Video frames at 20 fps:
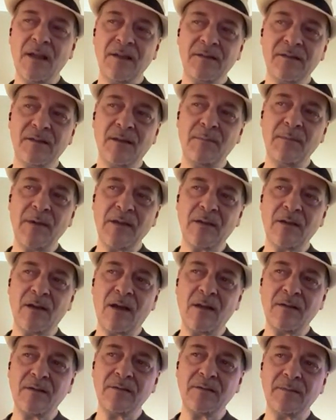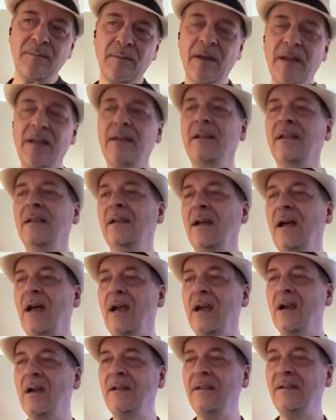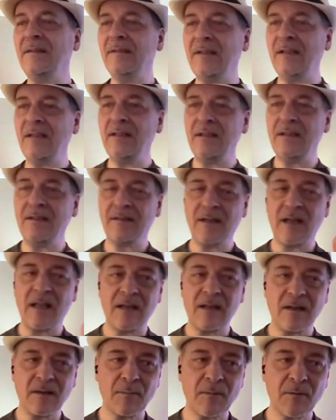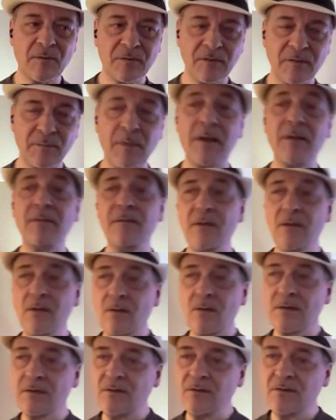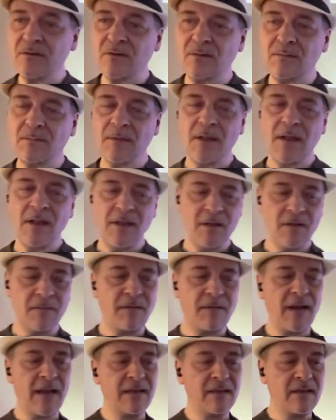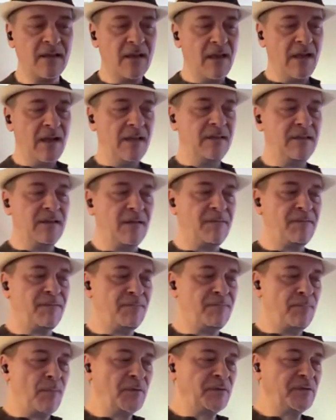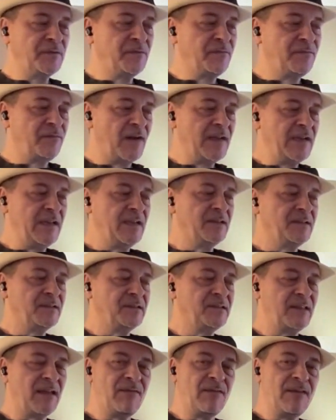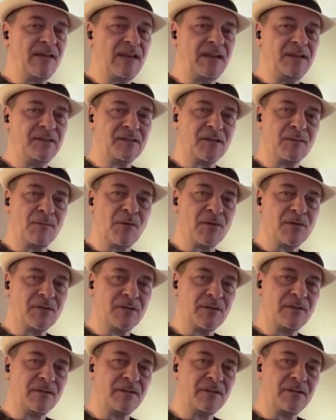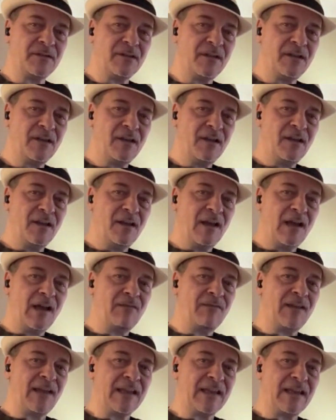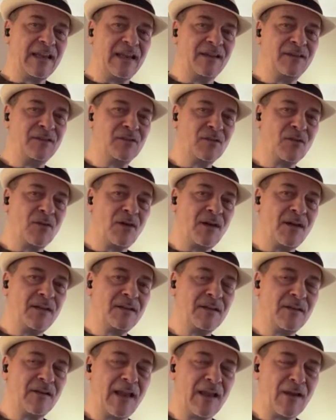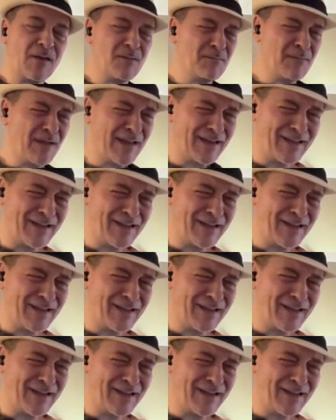some McDonald's, but I hardly see these kind of commercials. But if you go on YouTube, you'll find the most funniest 70s commercials of like kids' toys, and you're like, oh my